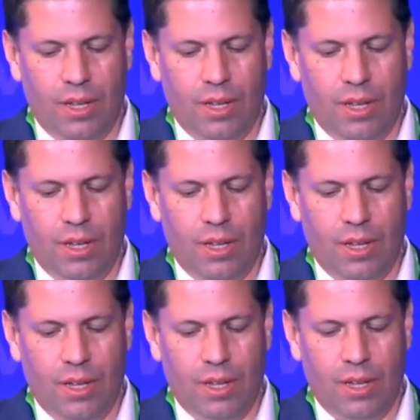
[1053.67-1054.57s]
And
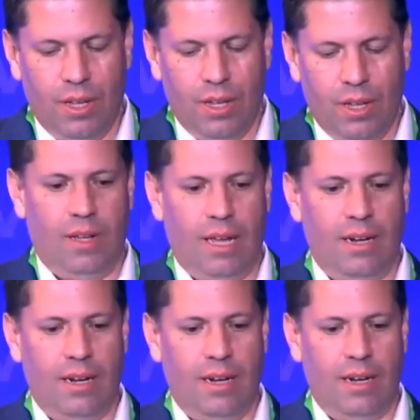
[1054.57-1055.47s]

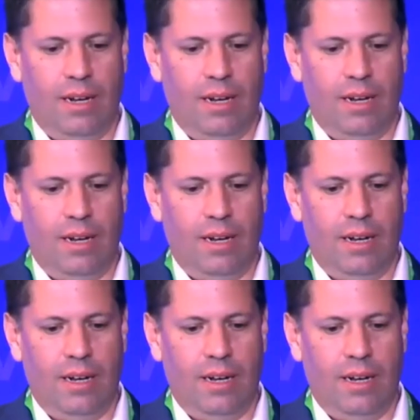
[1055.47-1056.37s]
over the
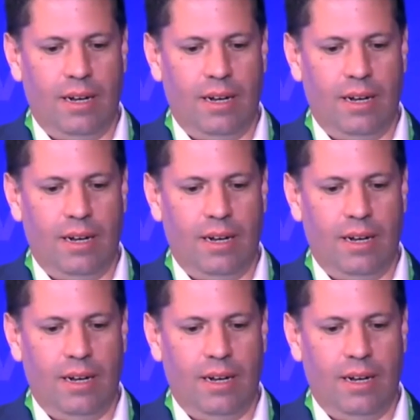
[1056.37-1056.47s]
last